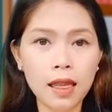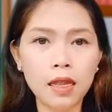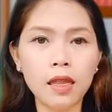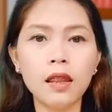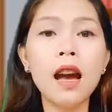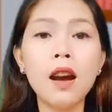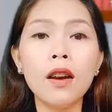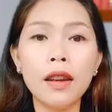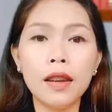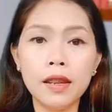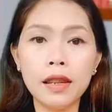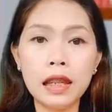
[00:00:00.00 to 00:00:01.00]
Some
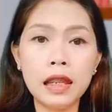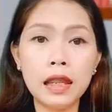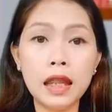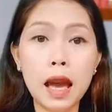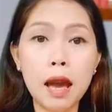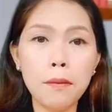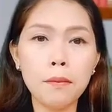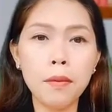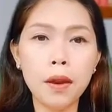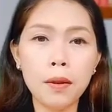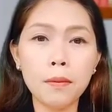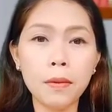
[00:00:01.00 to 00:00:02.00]
paper traditional
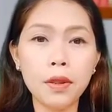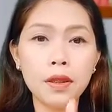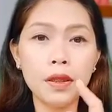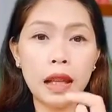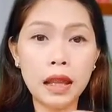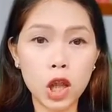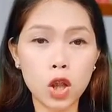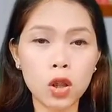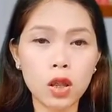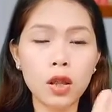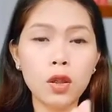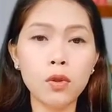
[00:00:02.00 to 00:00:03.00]
uses for
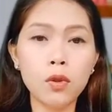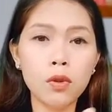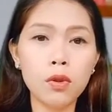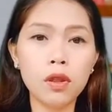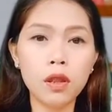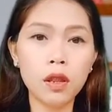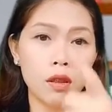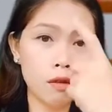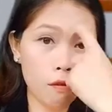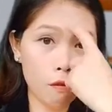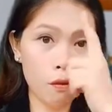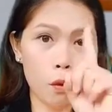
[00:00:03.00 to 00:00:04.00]
calligraphy,
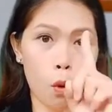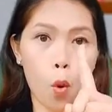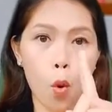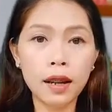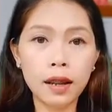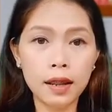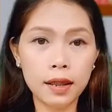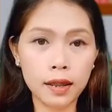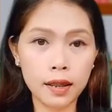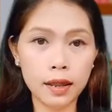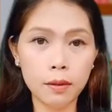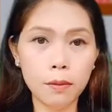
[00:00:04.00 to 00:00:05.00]

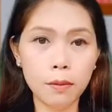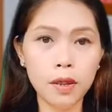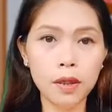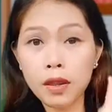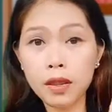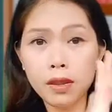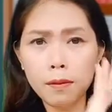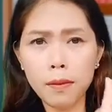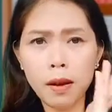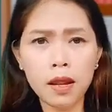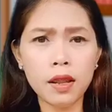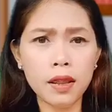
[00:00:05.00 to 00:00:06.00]
festive temple
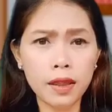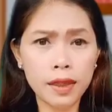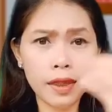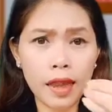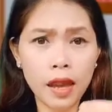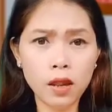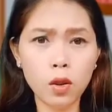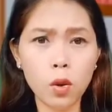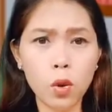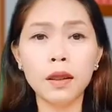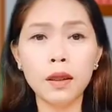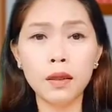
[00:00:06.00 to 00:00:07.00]
decor,
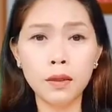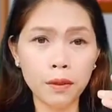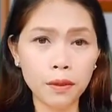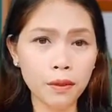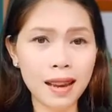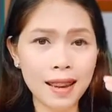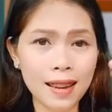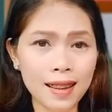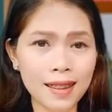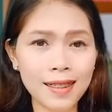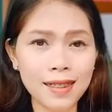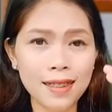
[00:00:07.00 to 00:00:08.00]
fun,
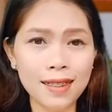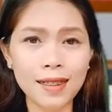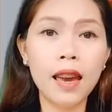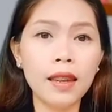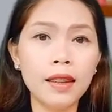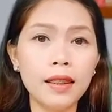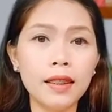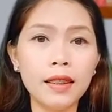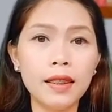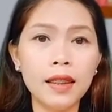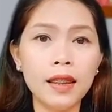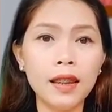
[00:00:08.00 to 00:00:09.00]
and kites.